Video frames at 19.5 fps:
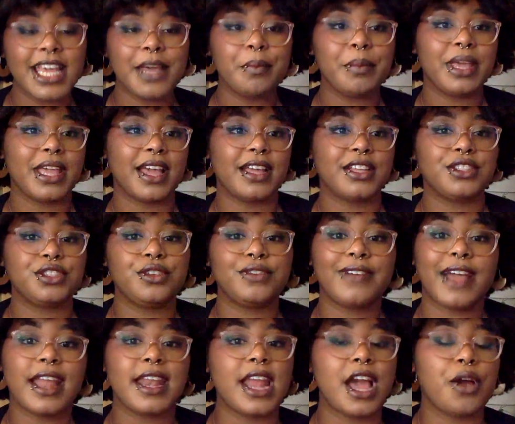because you
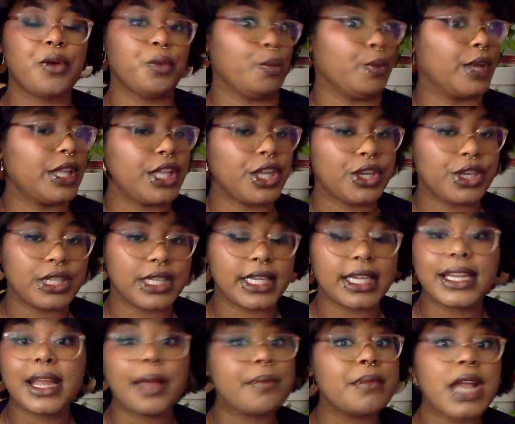find out really early
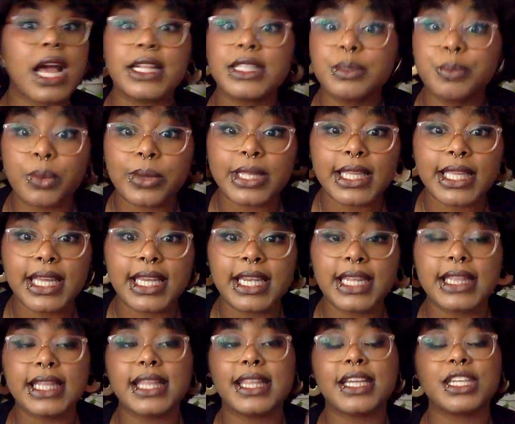in, I'm not spoiling
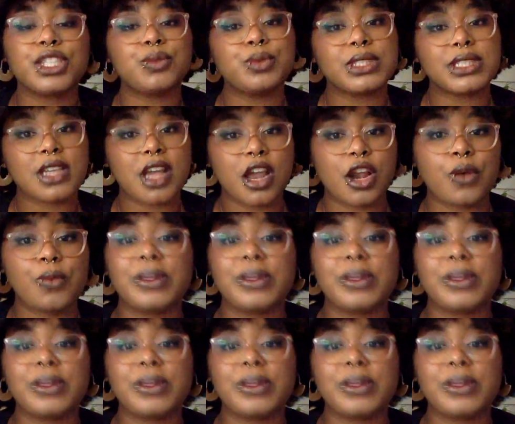anything, that she was not